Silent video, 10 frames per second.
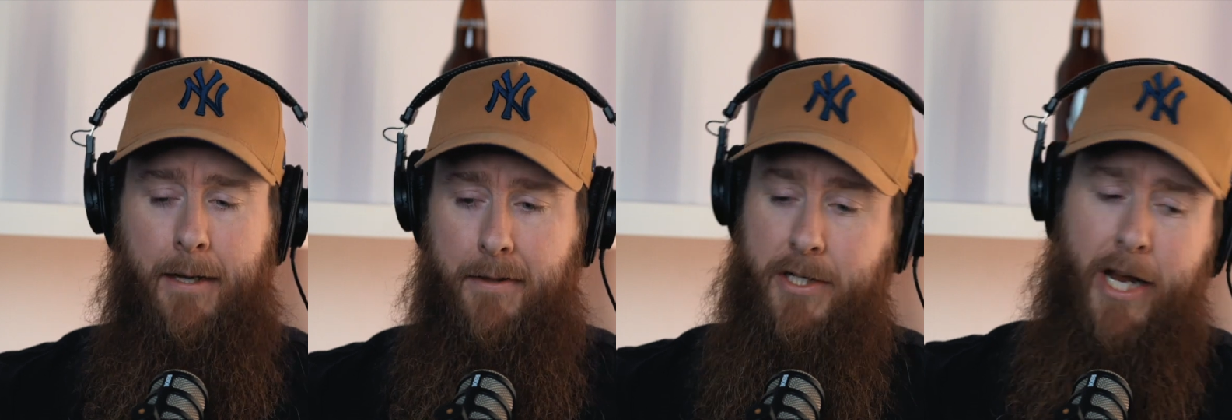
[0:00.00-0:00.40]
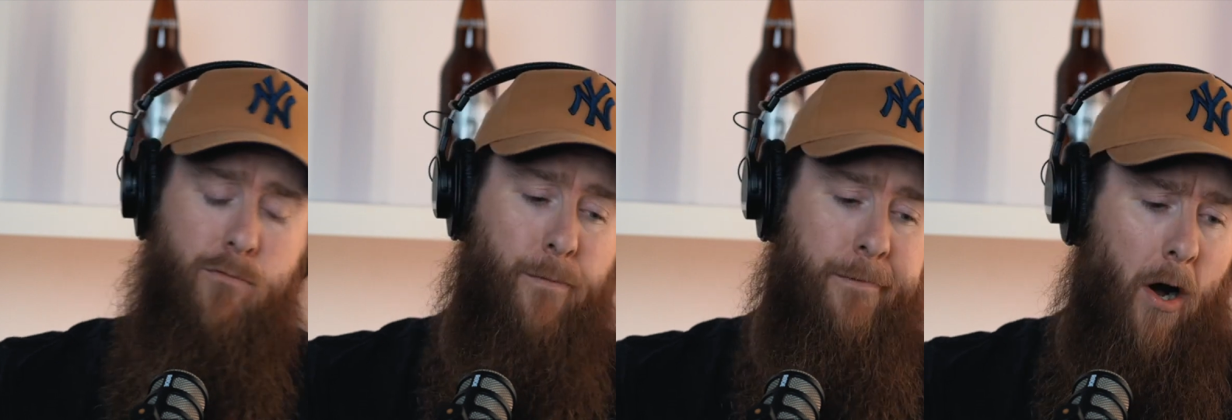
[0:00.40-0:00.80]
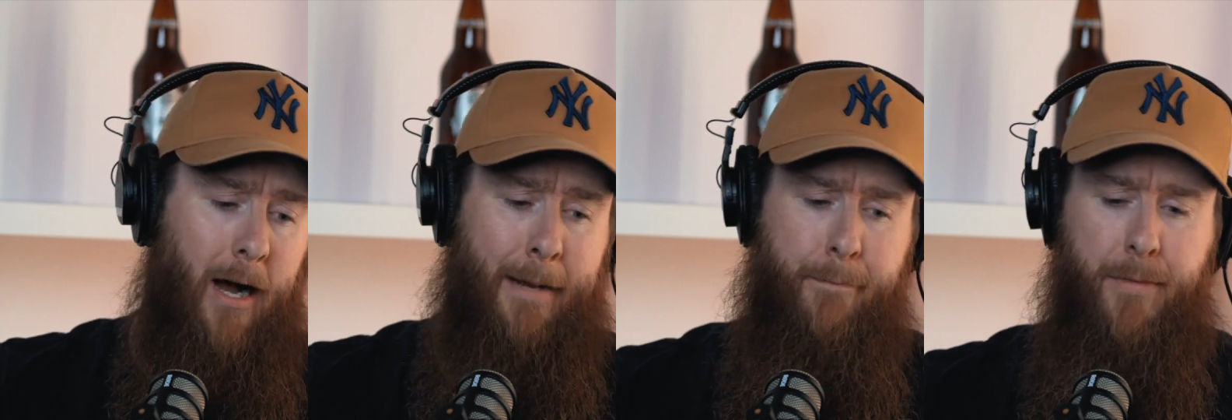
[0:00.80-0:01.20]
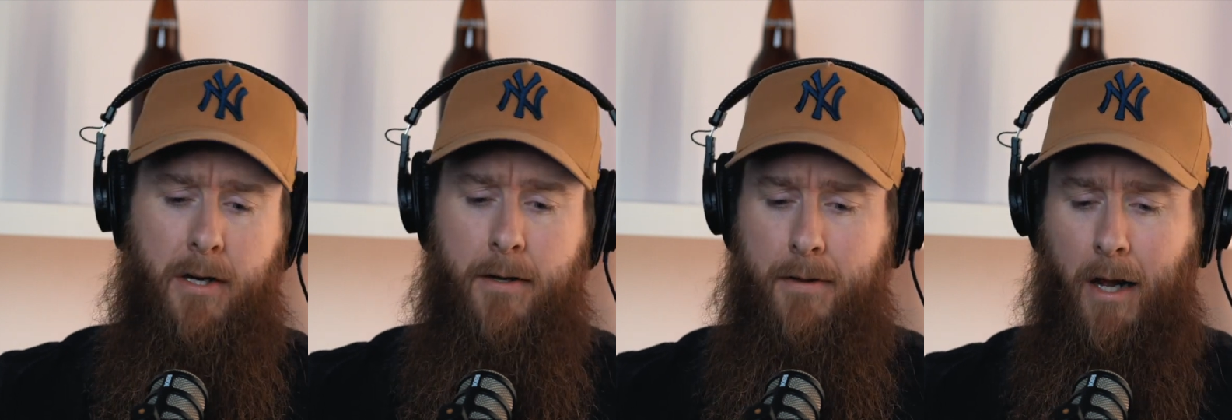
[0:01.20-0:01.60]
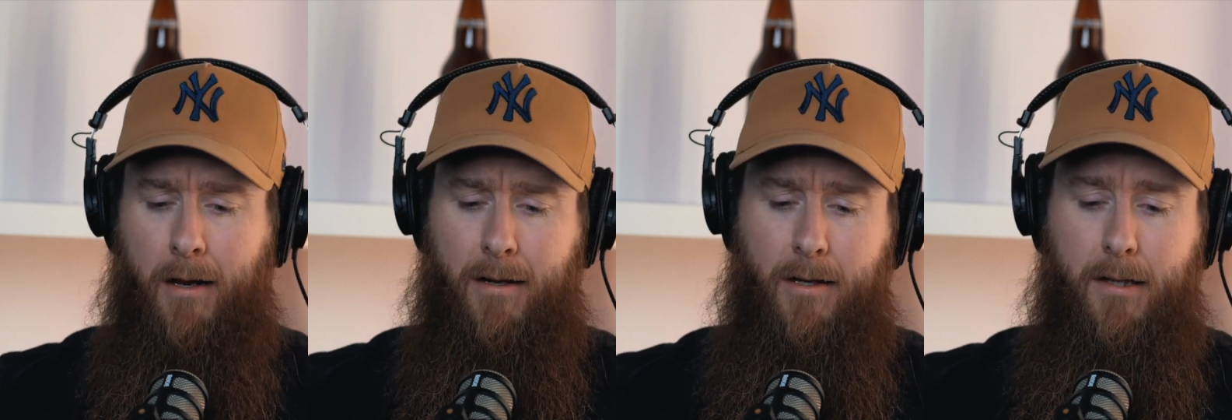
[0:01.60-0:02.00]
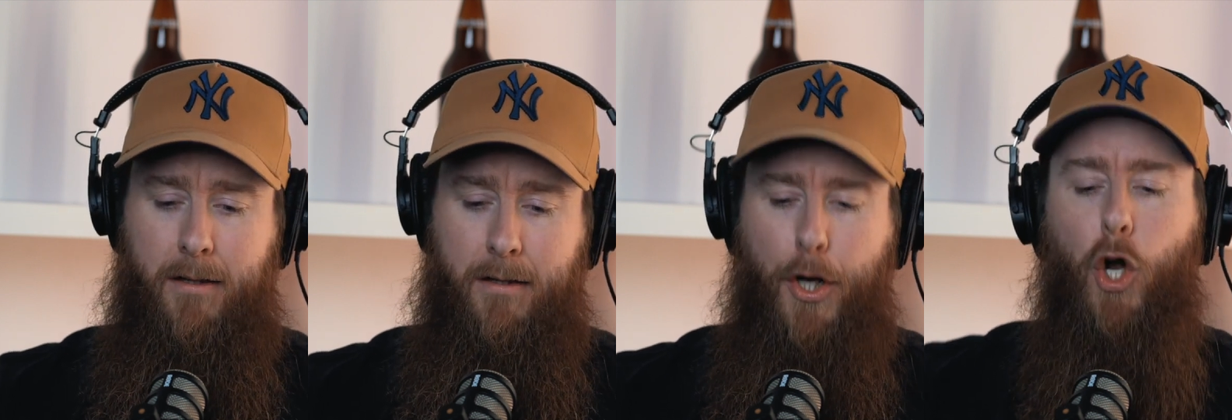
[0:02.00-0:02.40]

The general vibe, the the the